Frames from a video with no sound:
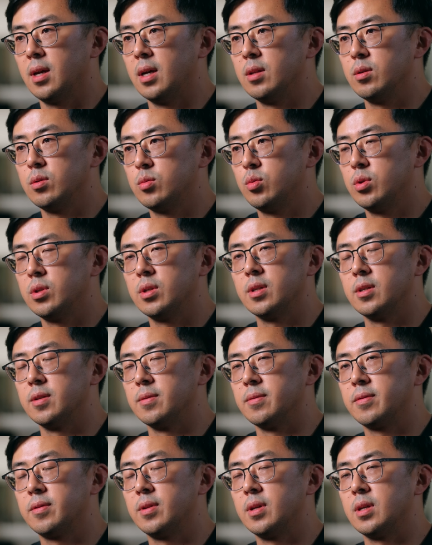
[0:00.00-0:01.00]
I don't really
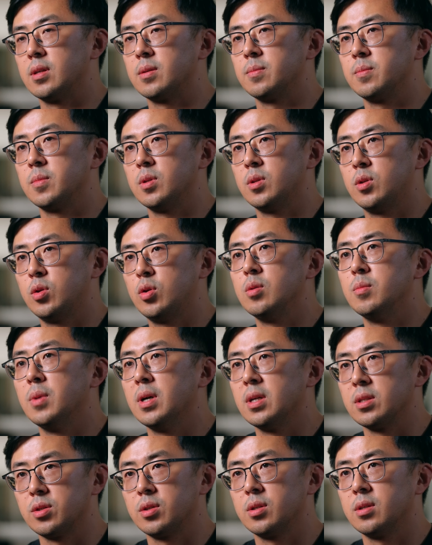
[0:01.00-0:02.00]
think too
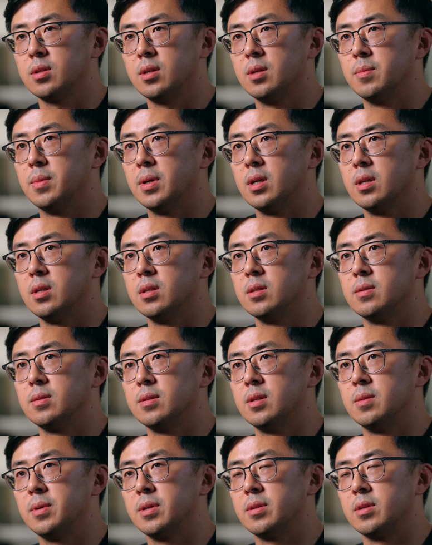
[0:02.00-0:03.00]
much about,
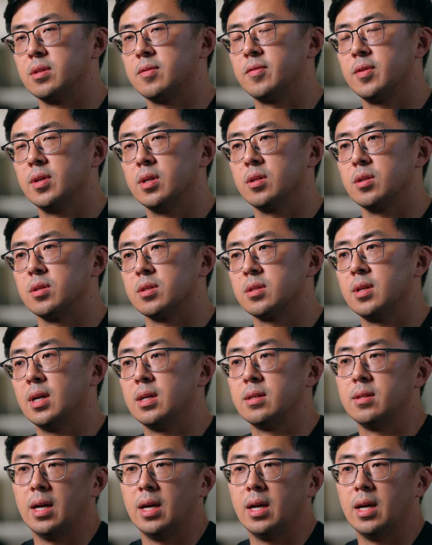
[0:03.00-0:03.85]
about these failures.